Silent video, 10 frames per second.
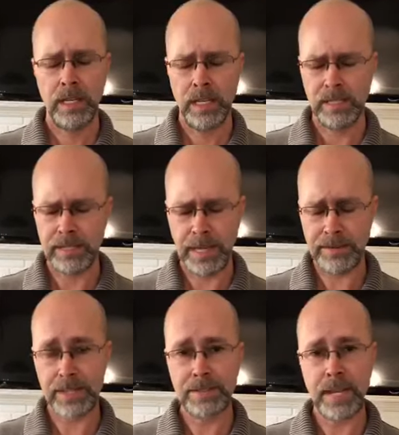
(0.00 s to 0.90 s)
It's a
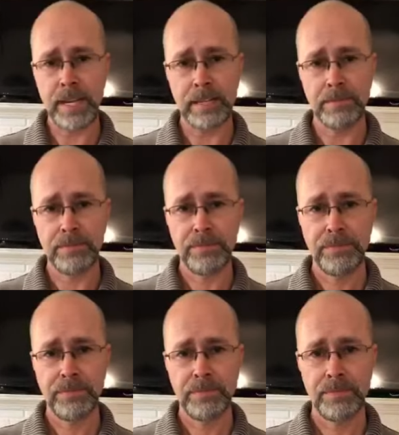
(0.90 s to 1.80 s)
devastating
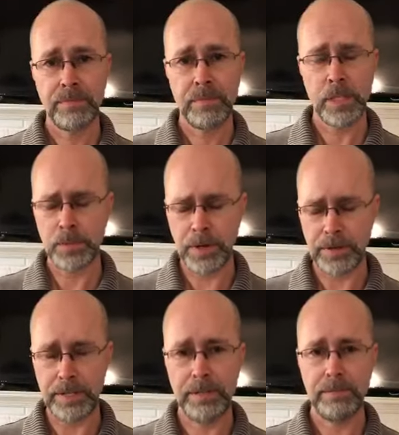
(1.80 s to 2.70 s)

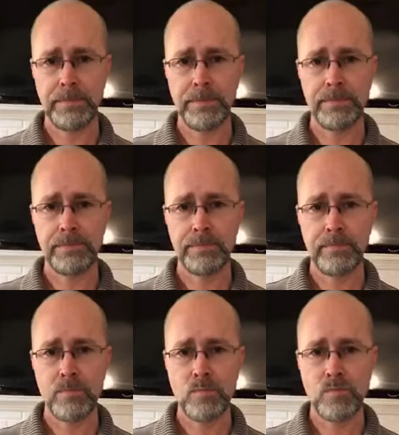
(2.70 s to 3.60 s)
spirit.
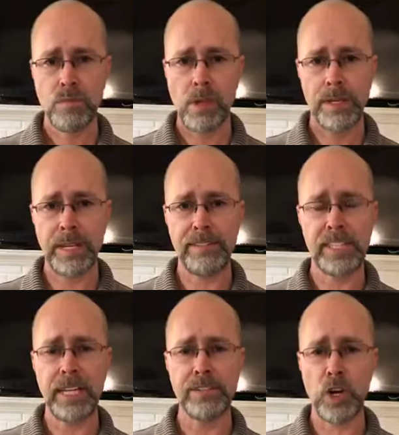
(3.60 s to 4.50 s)

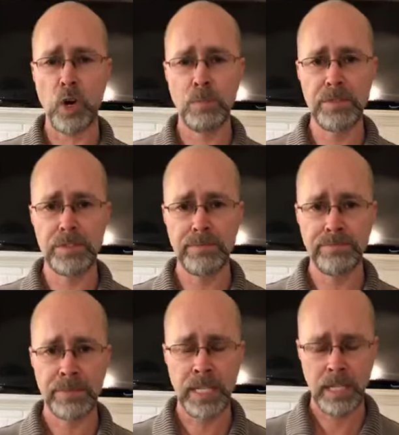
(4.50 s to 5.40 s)
Devastates homes,
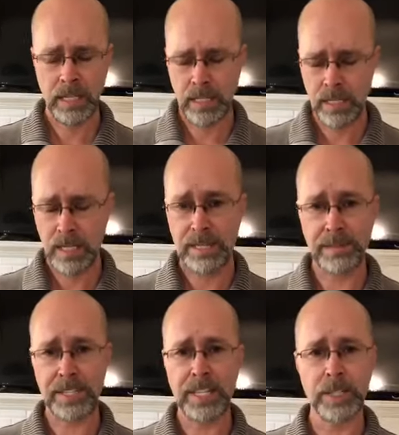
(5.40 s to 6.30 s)

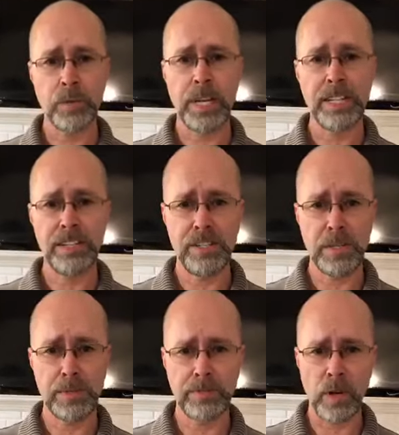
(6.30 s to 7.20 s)
devastates
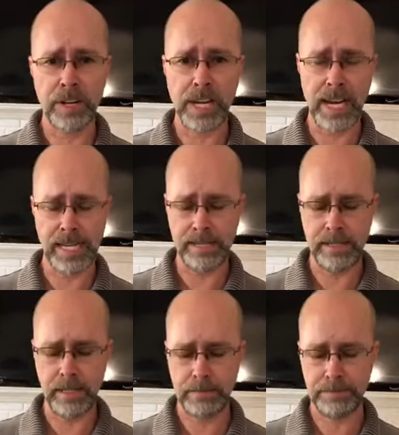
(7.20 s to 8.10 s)
relationships of all
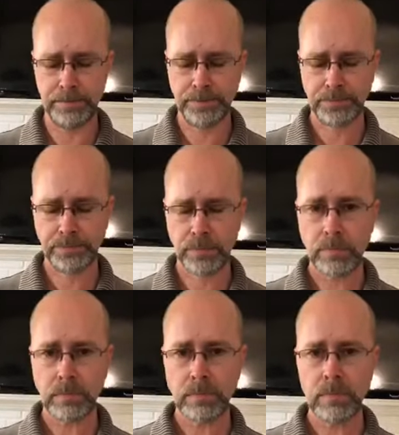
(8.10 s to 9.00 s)
kinds,
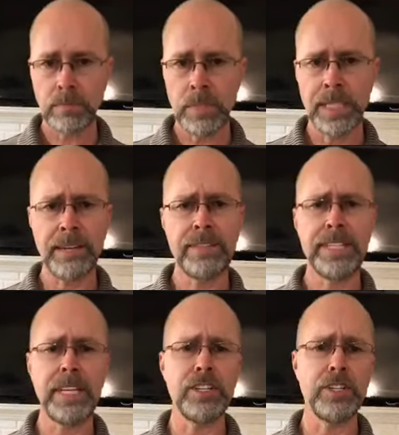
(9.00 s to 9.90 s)

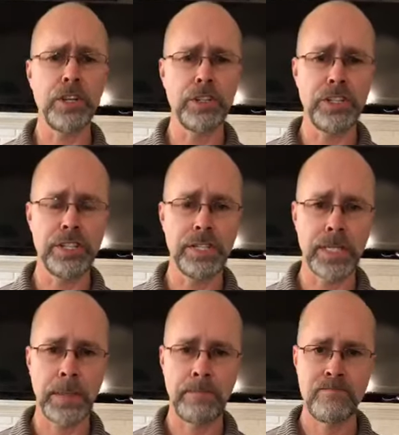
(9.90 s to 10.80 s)
devastates churches,